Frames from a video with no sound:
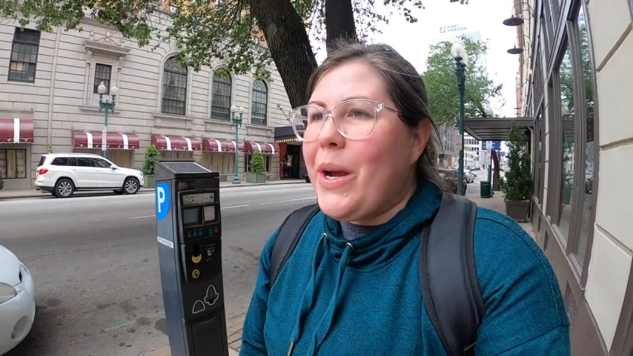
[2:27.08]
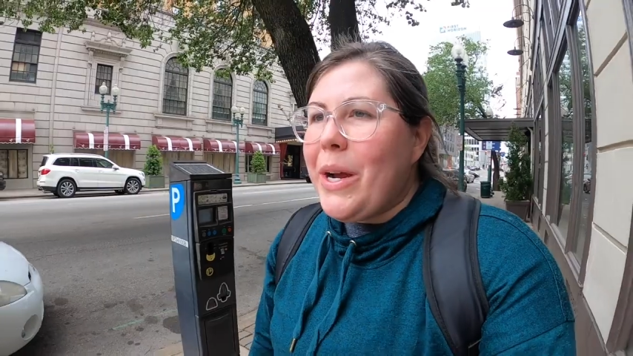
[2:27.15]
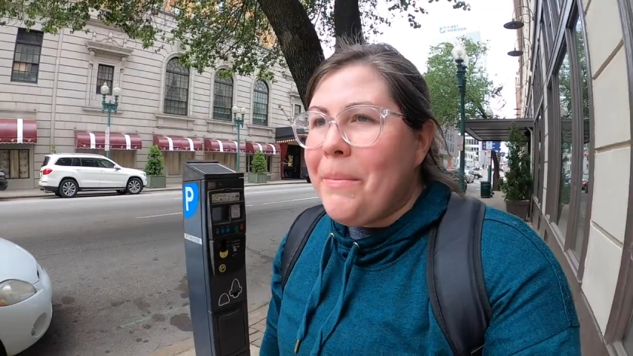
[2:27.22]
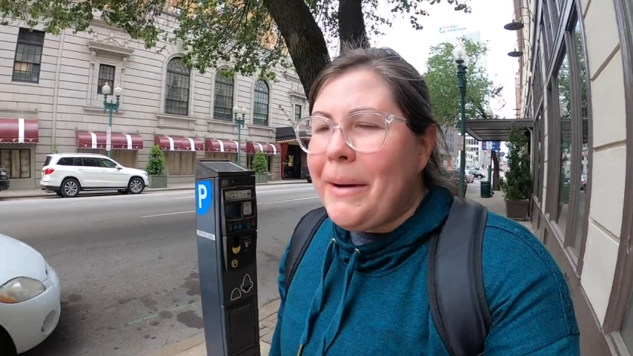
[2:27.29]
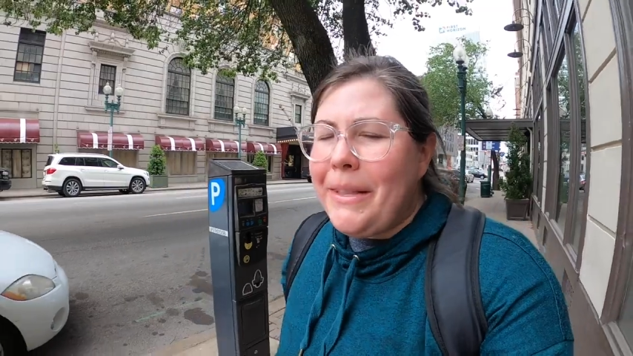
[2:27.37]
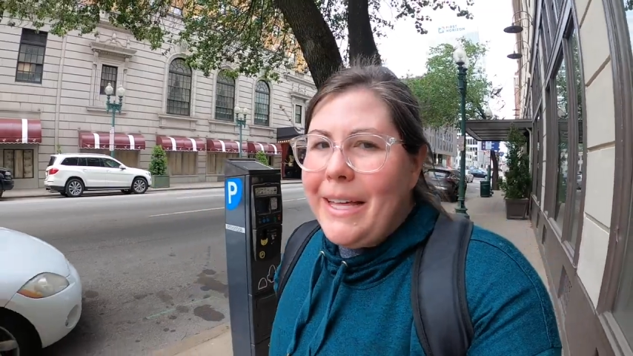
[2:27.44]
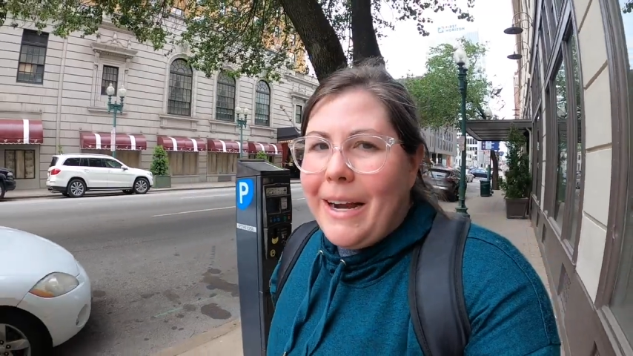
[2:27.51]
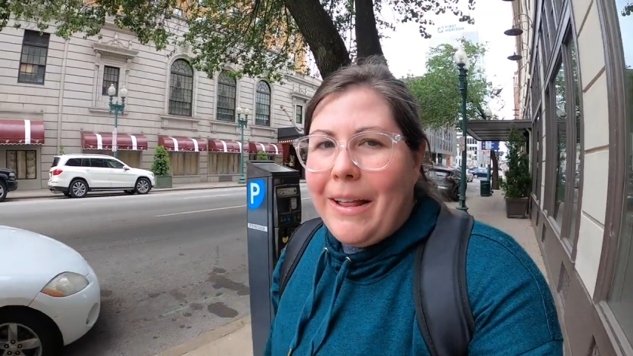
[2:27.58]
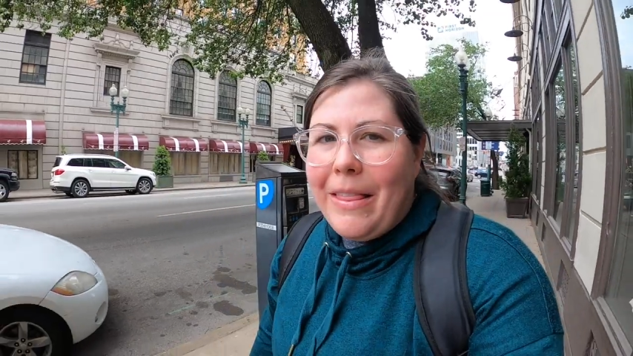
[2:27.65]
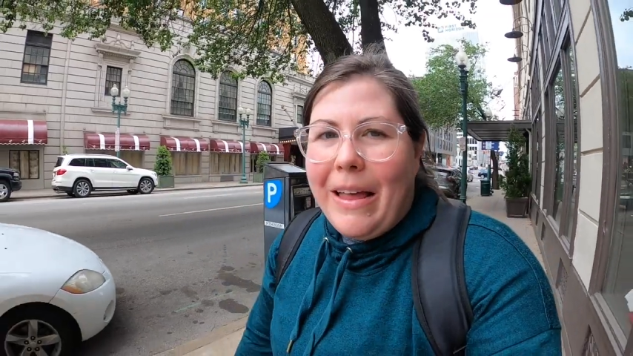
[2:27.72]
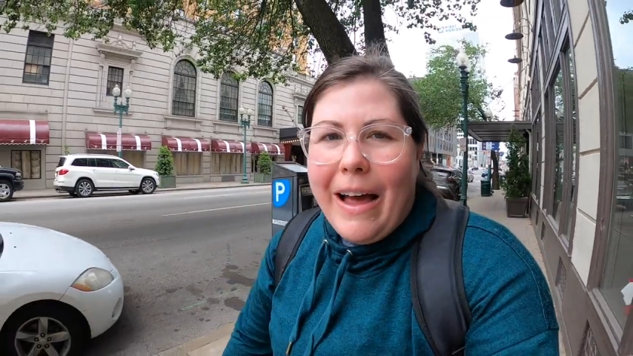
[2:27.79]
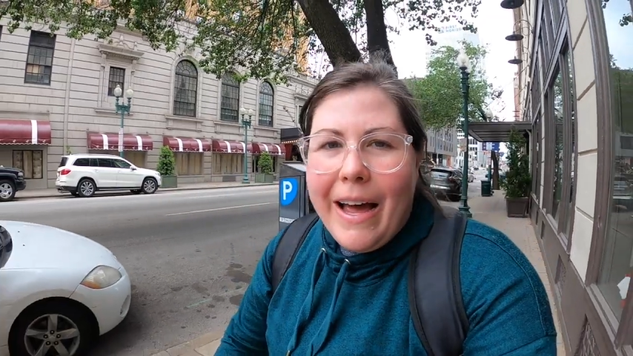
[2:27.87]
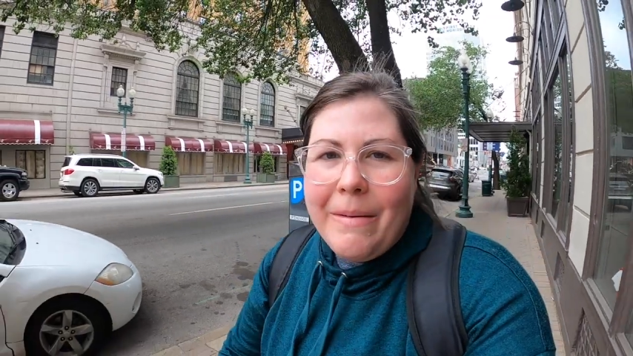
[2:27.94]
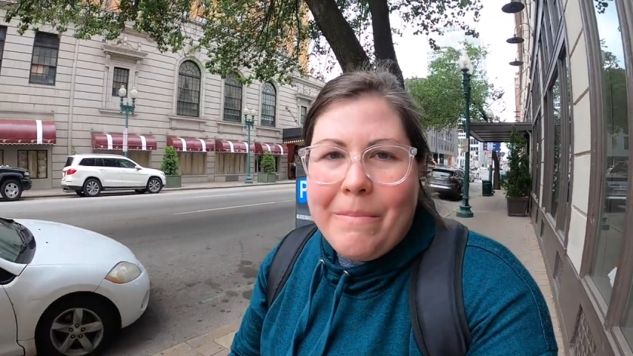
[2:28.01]
hear about that a
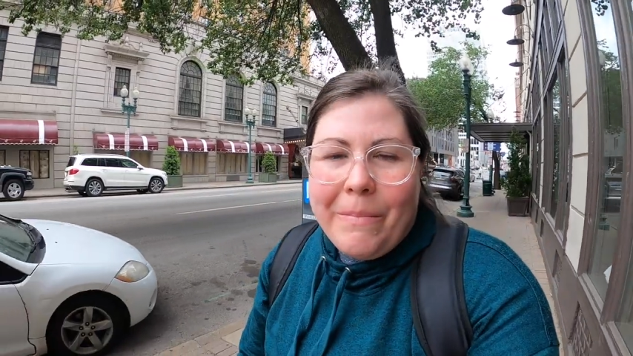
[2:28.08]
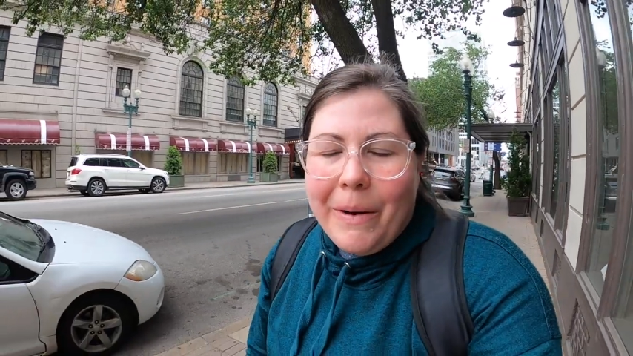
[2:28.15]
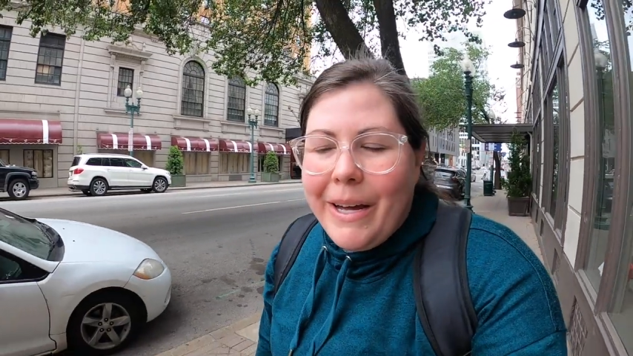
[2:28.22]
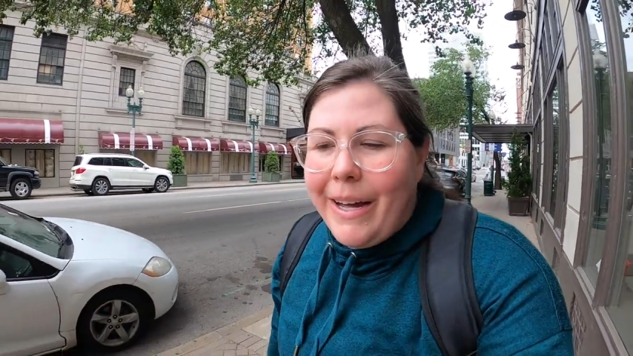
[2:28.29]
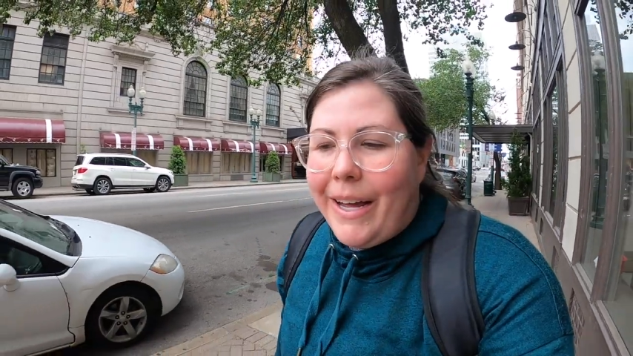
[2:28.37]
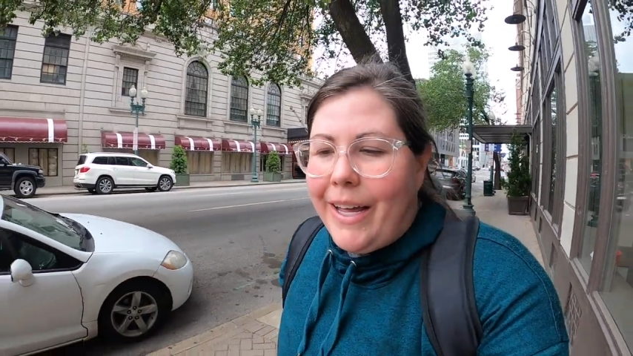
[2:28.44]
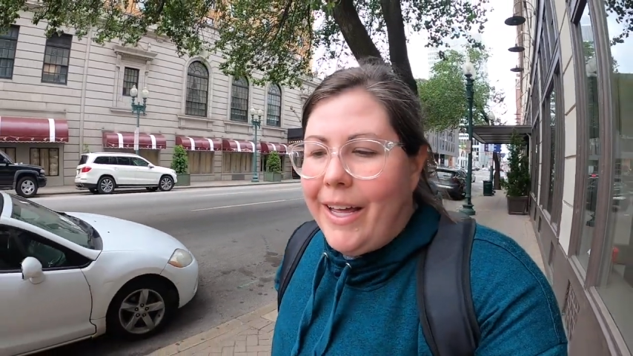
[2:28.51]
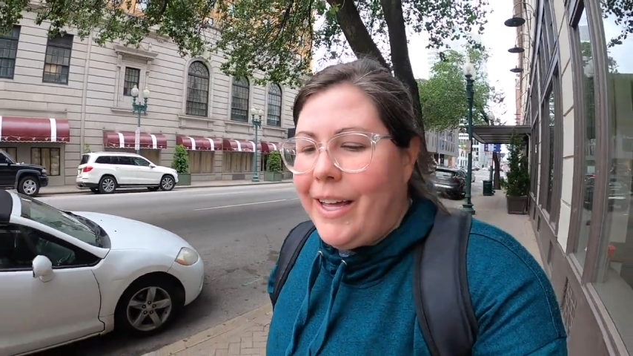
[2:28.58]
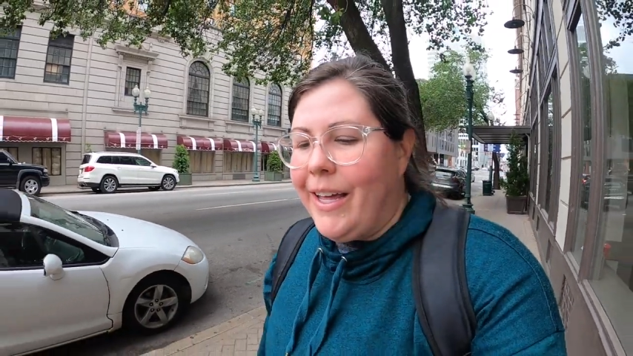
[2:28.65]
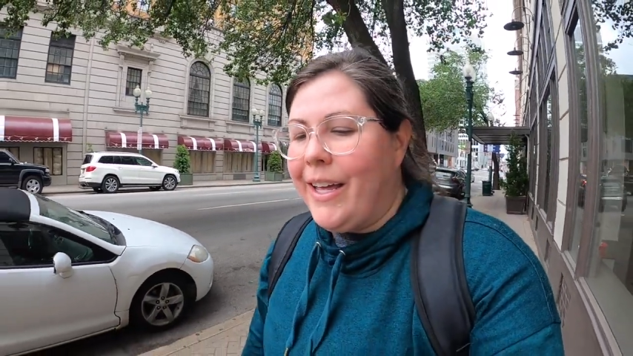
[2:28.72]
lot, but